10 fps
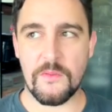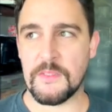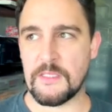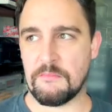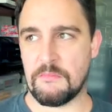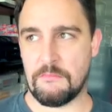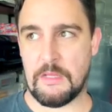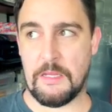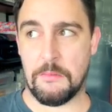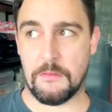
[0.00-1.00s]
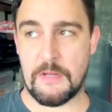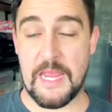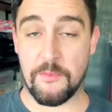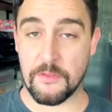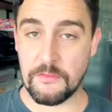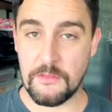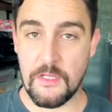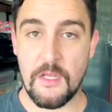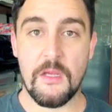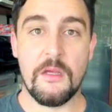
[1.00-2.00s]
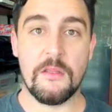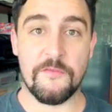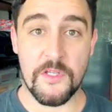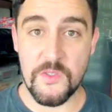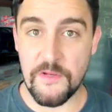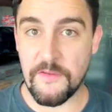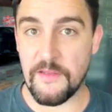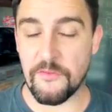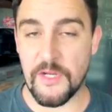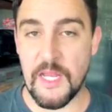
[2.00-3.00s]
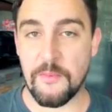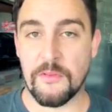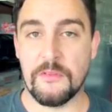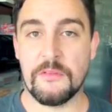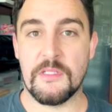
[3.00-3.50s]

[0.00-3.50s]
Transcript: What was April. The first 25 are in April.